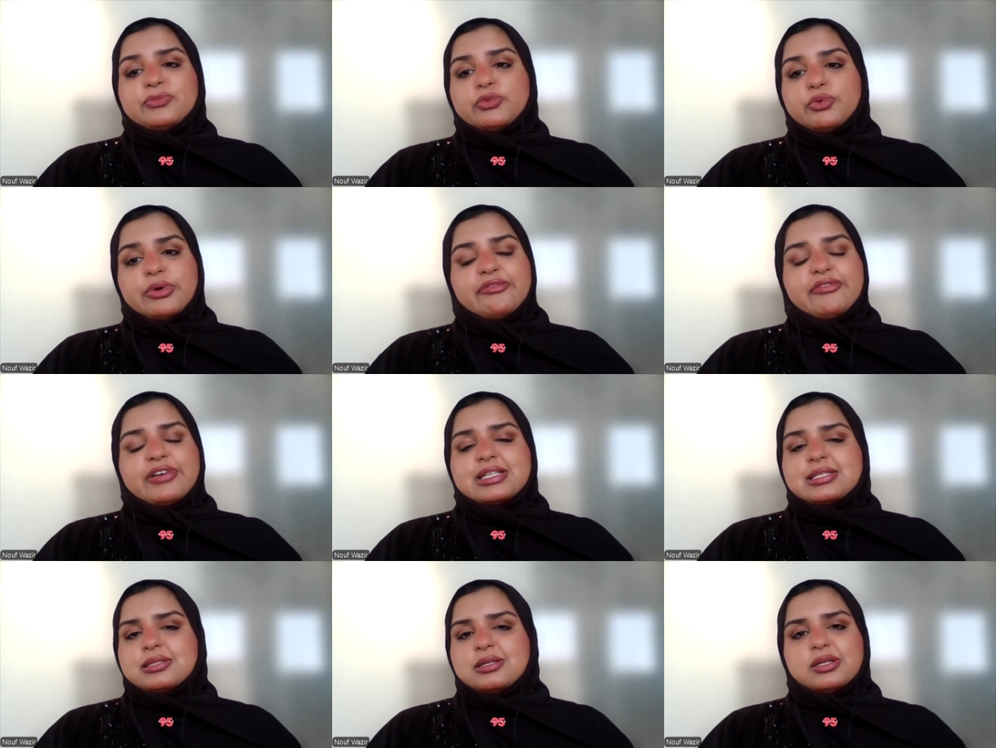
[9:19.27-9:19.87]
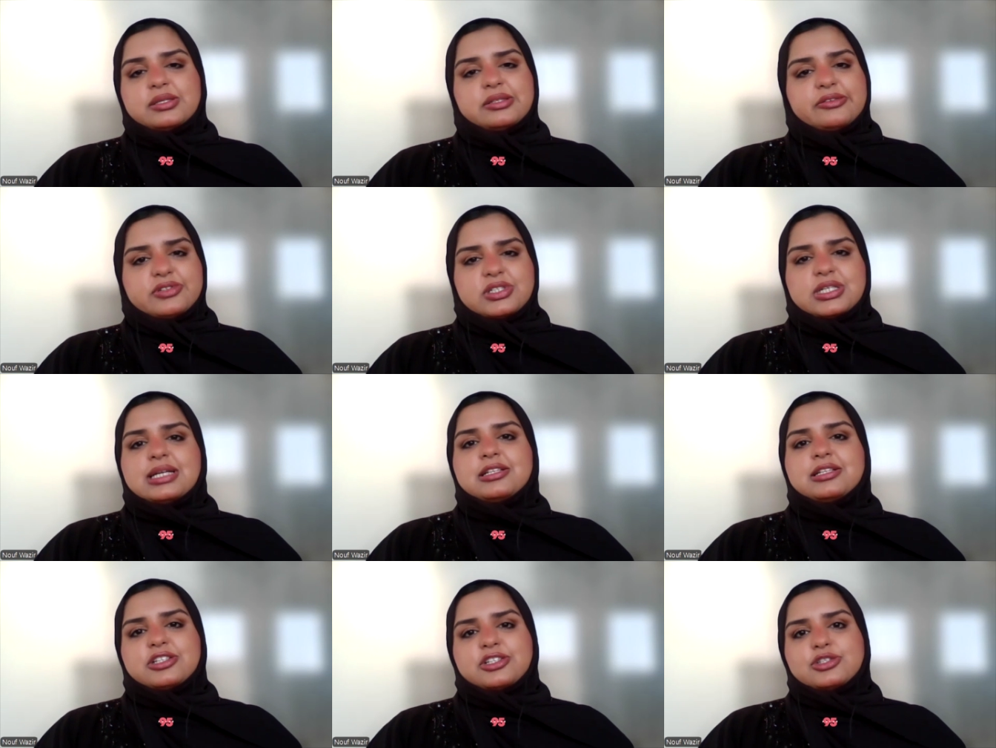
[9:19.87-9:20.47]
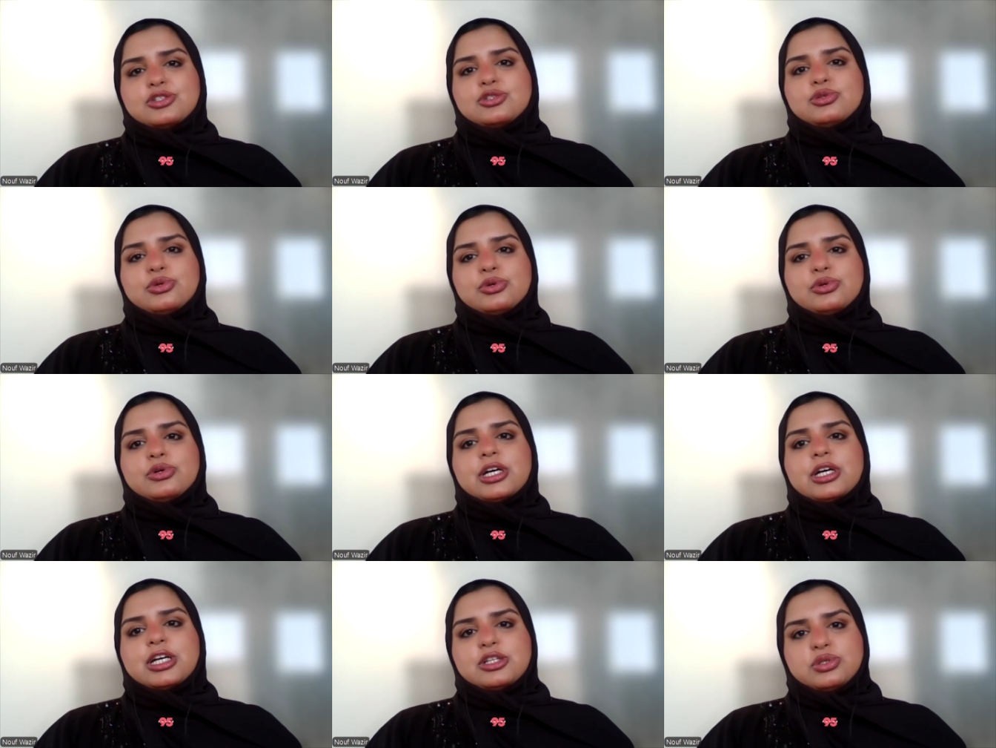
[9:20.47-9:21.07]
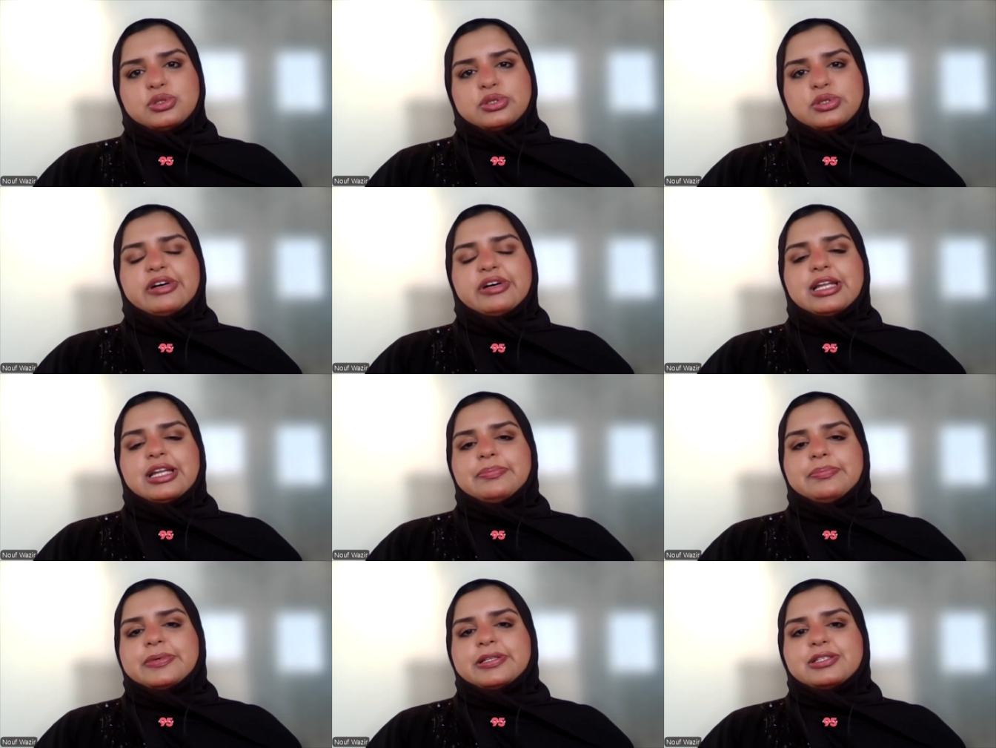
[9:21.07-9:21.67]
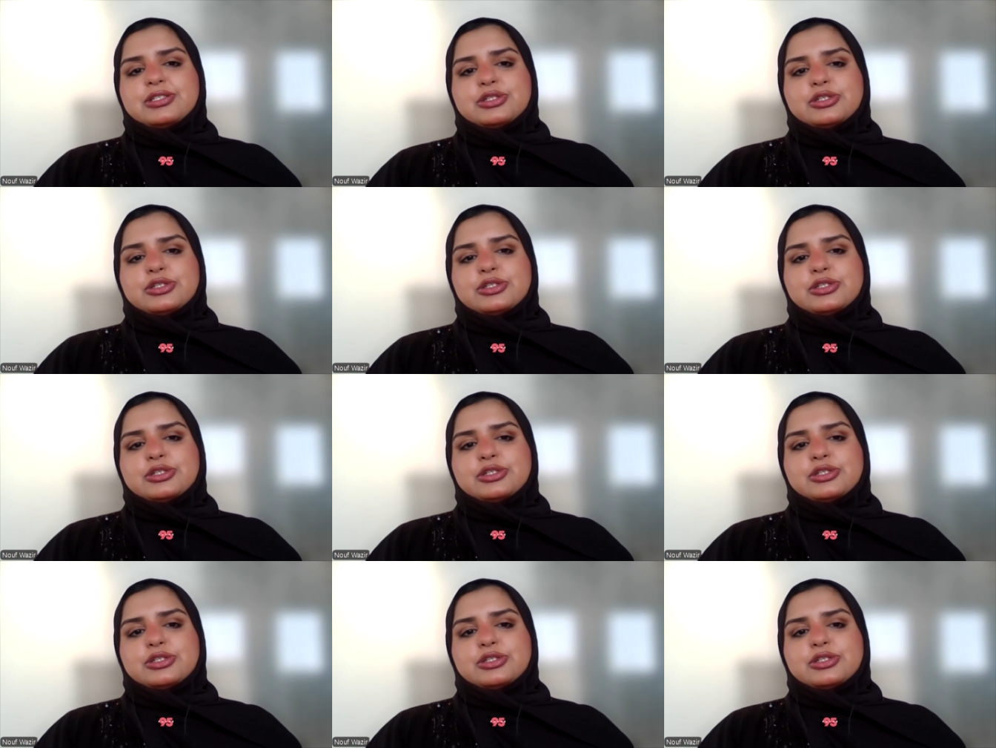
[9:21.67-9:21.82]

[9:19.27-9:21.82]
we faced a lot of challenges to to develop it.